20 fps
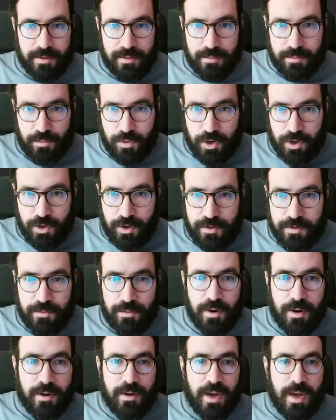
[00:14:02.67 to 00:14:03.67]

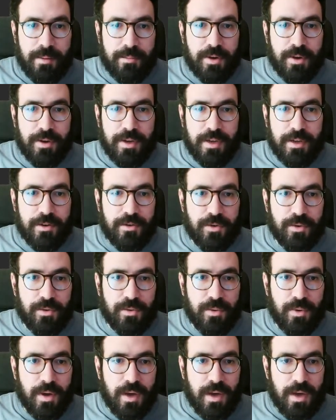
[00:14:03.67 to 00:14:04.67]
registrar, I'm going
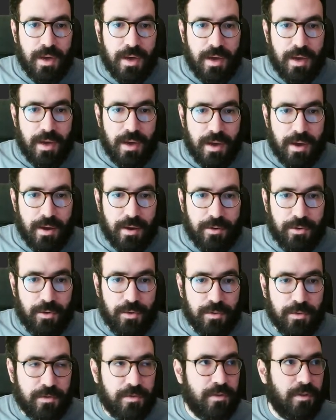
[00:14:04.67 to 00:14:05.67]
to
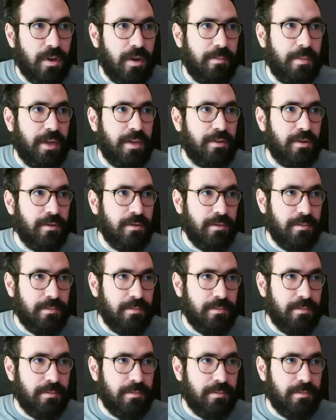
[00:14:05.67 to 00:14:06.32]
use a method